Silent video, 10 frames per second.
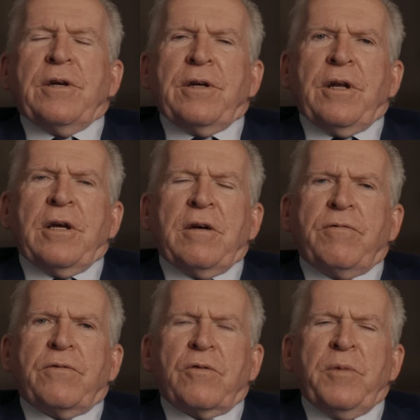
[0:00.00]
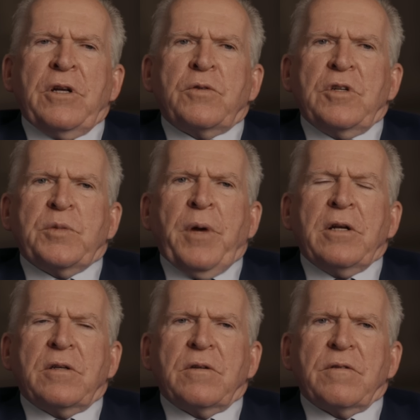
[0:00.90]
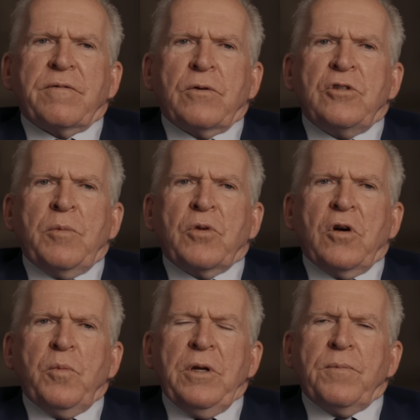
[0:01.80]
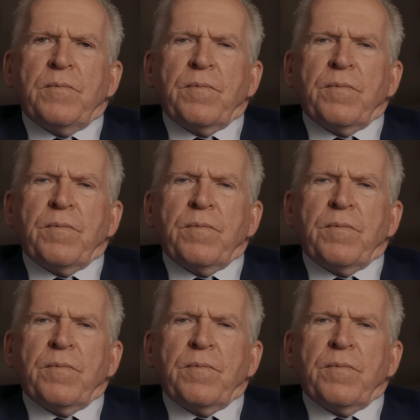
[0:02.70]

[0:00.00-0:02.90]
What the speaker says: and I have tremendous respect for Jim Comey.